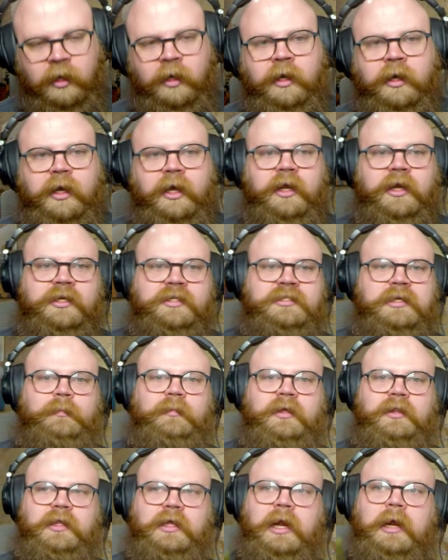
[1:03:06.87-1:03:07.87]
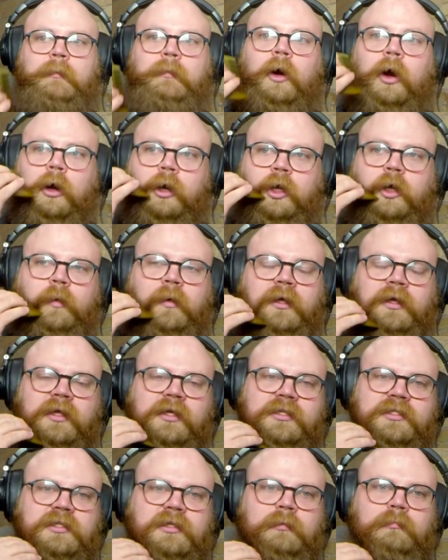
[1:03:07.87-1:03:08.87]
it is something that i'm arguing
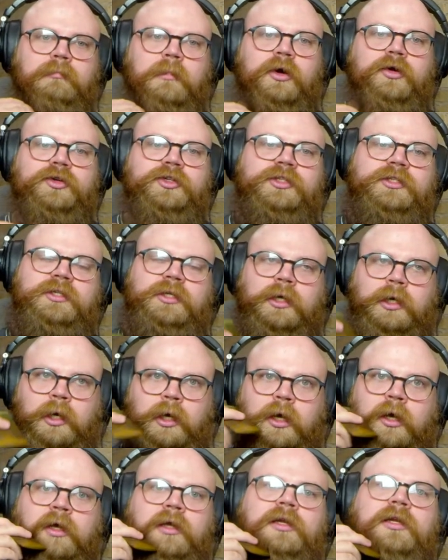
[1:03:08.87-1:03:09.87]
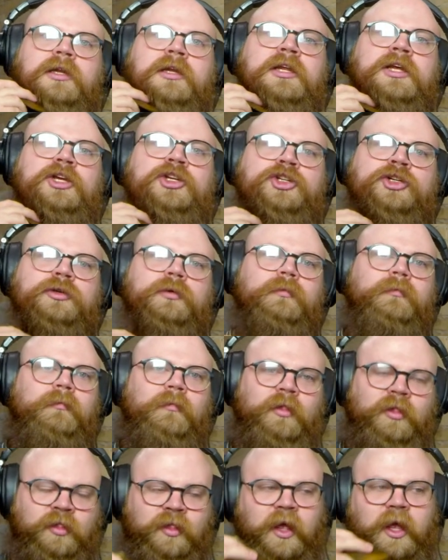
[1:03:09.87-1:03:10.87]
is the most niche
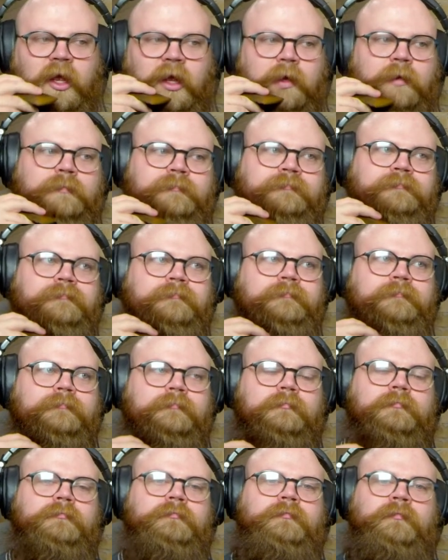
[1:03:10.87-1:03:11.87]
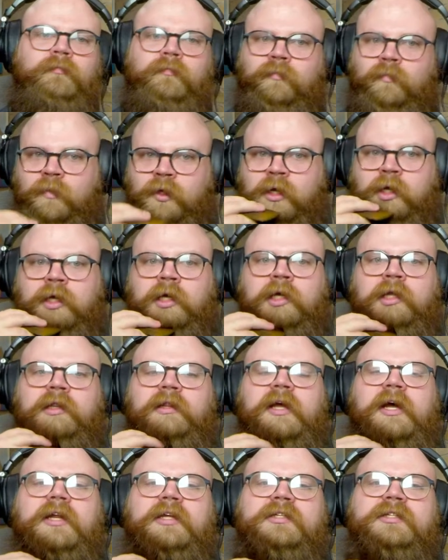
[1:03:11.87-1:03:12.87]
thing
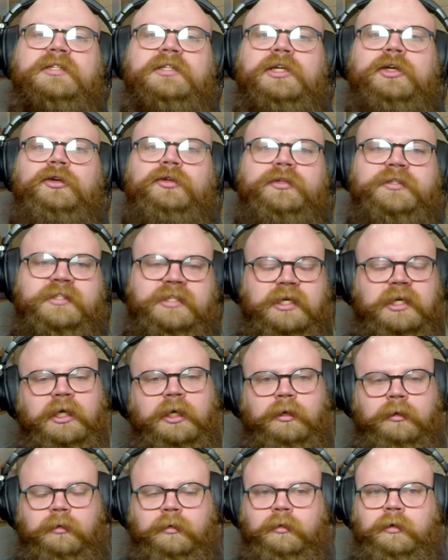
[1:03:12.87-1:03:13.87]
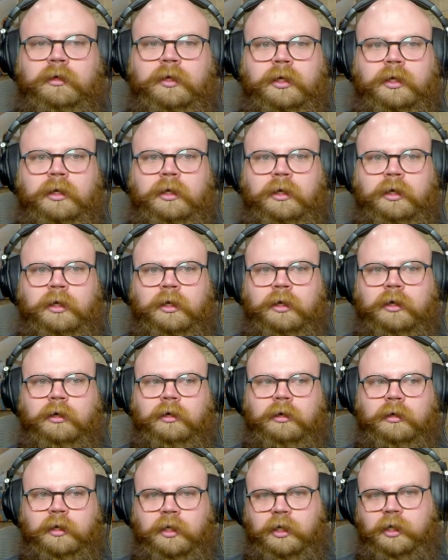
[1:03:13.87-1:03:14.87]
that is still seen
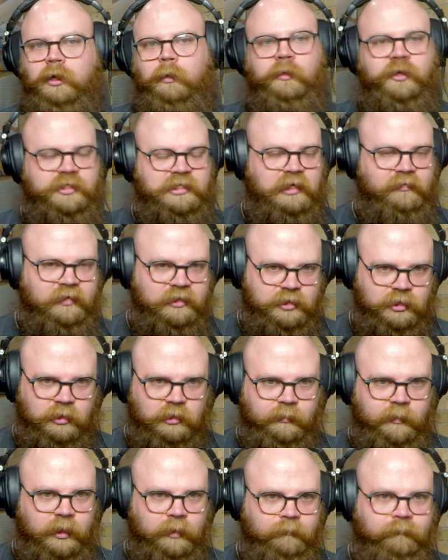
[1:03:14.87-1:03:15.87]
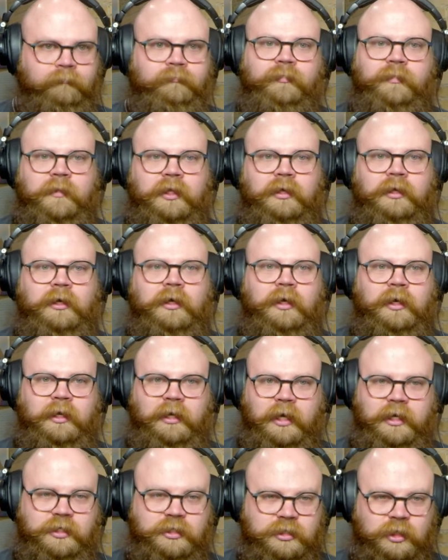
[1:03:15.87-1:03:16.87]
in almost every tournament and
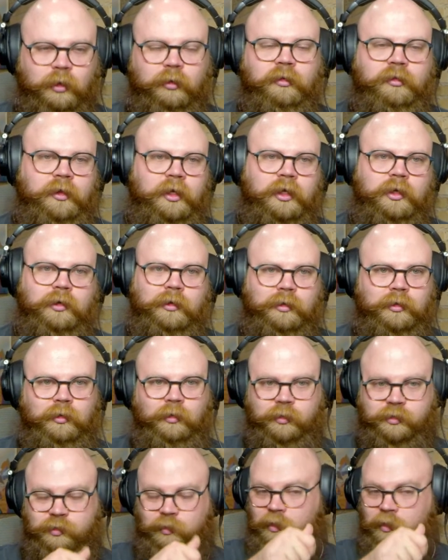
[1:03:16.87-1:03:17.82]
i don't think cold colds or